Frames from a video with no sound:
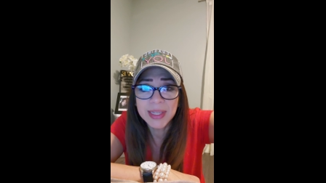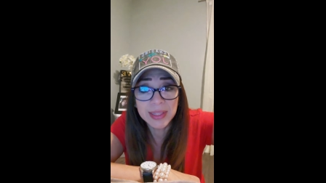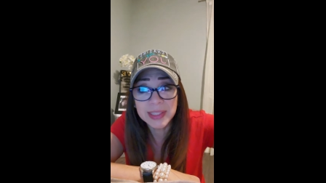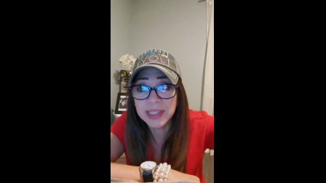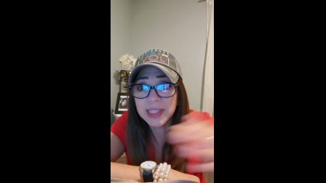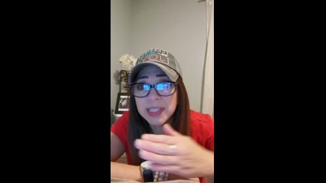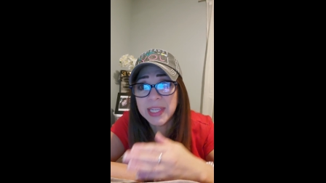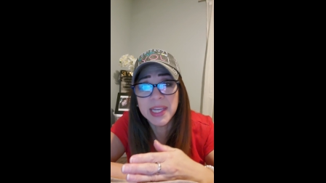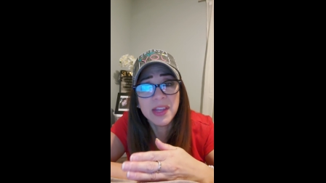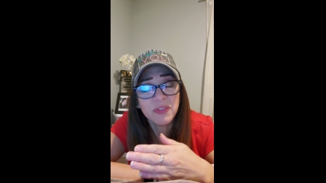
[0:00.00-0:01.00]
This is
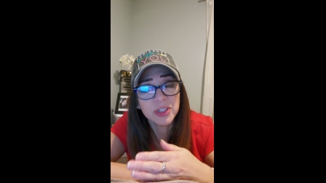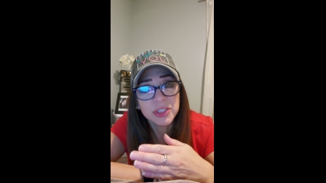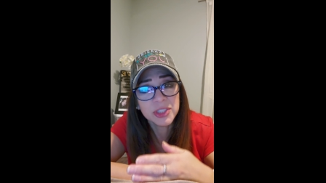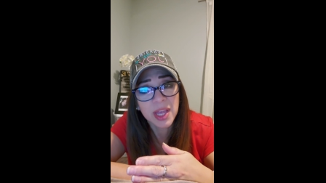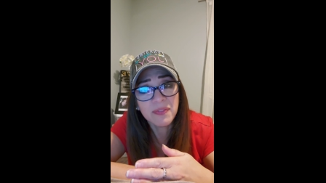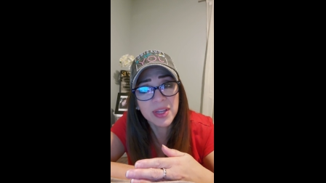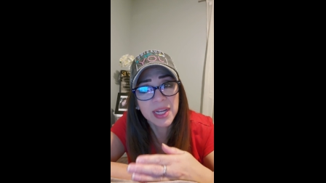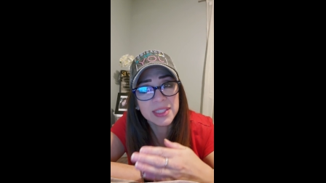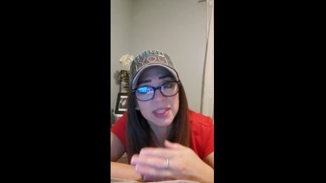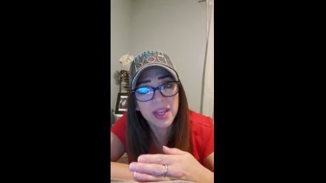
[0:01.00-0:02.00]
key. Verse 7,
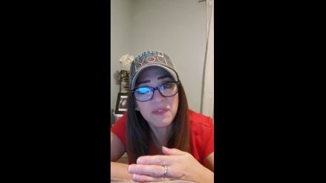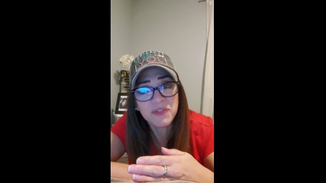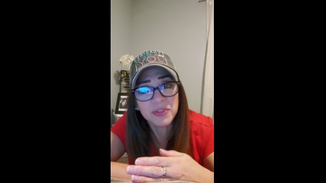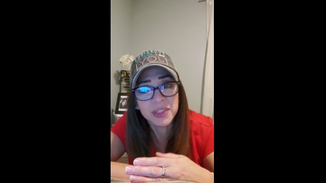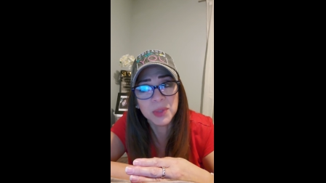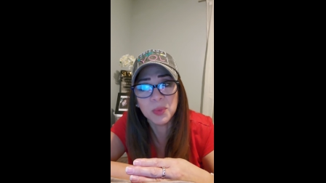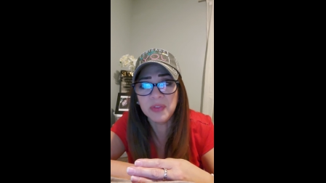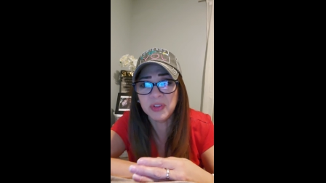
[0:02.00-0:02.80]
Isaiah 51,